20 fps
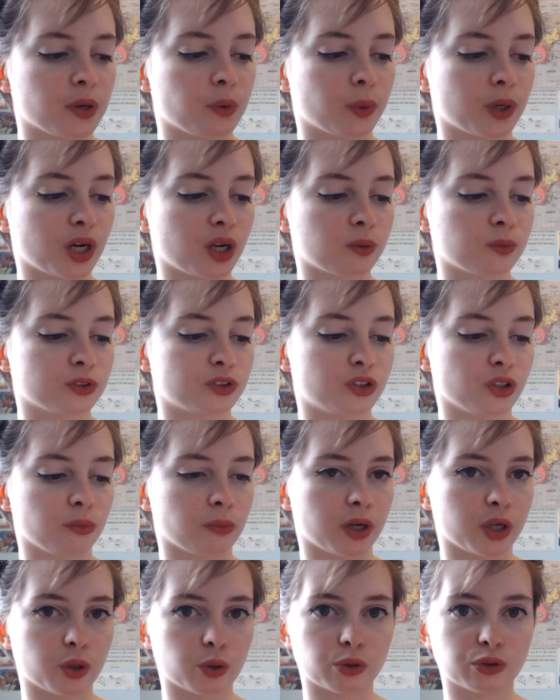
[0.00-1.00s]
when I was
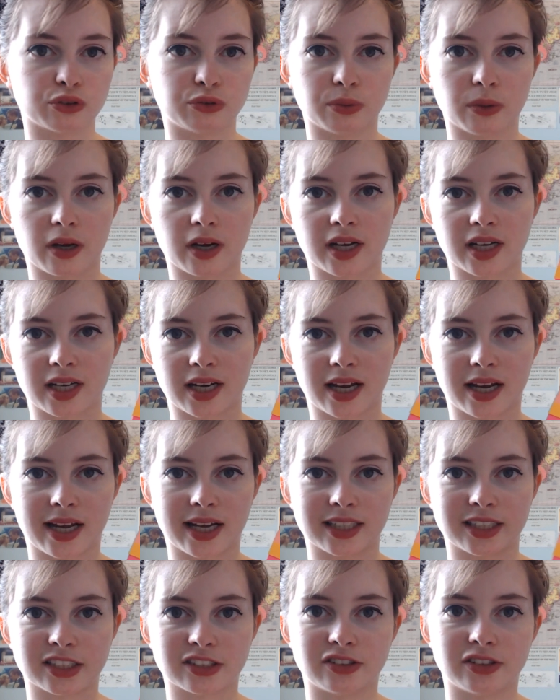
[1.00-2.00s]
doing my coursework and
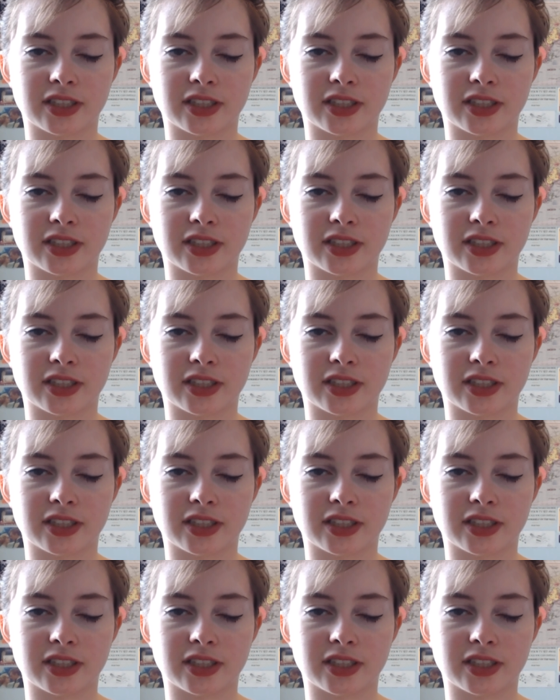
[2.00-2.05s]
I had to